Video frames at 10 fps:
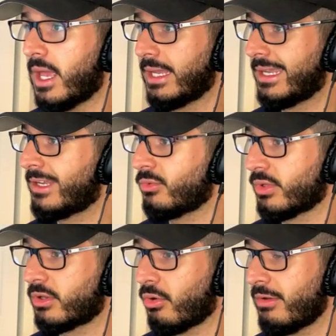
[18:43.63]
again
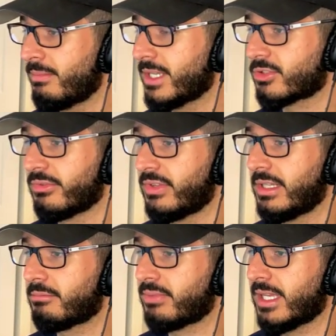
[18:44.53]
with Coinbase
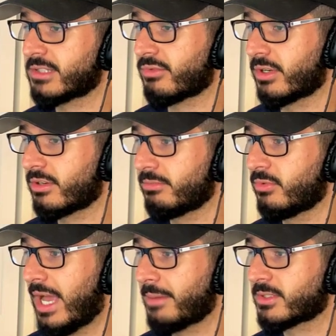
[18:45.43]
revealing plans for a
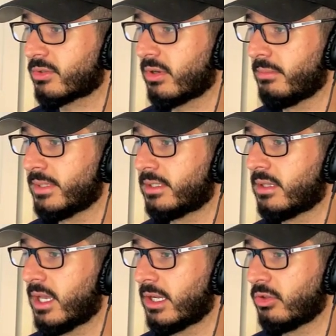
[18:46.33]
crypto app store amid
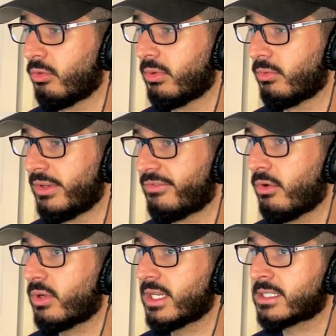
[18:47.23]
global
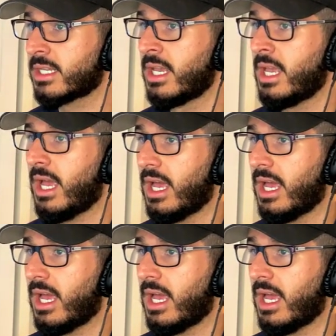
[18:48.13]
refocus. Uh,